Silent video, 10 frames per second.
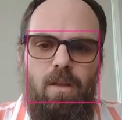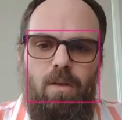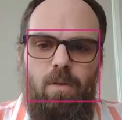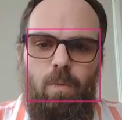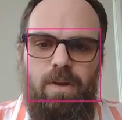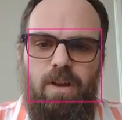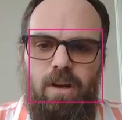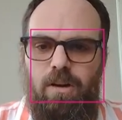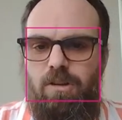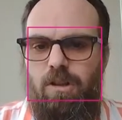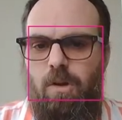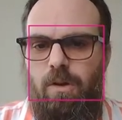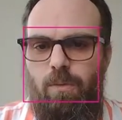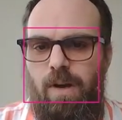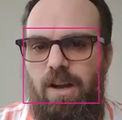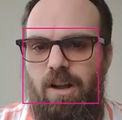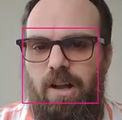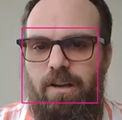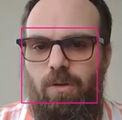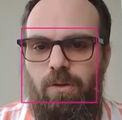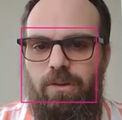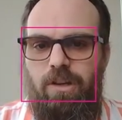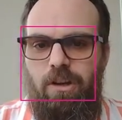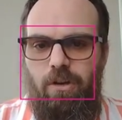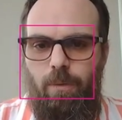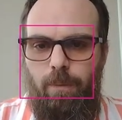we got our glowing red hot golden canoe.